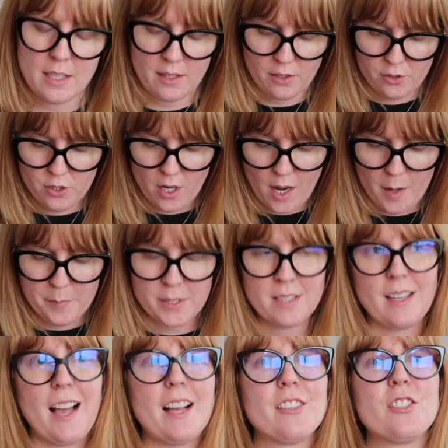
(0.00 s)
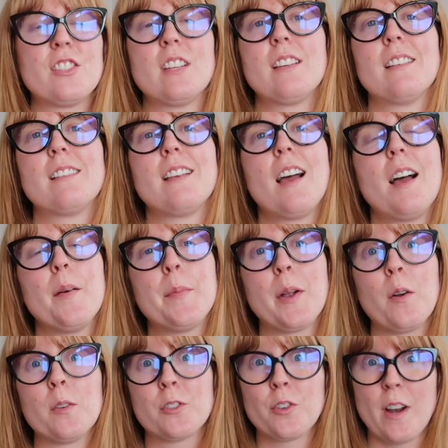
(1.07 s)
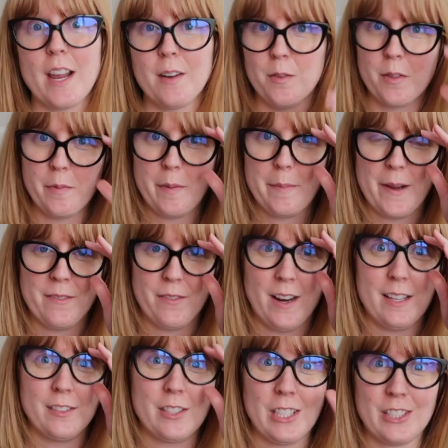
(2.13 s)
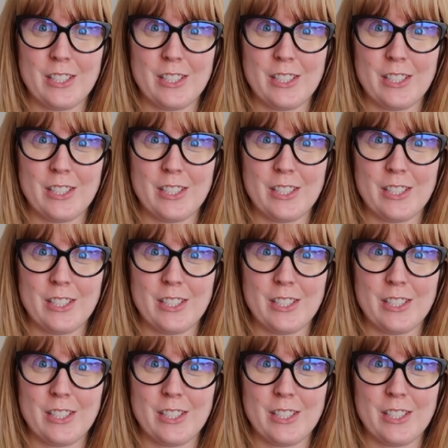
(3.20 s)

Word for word: in their shop slash did a big old trade with one of my friends.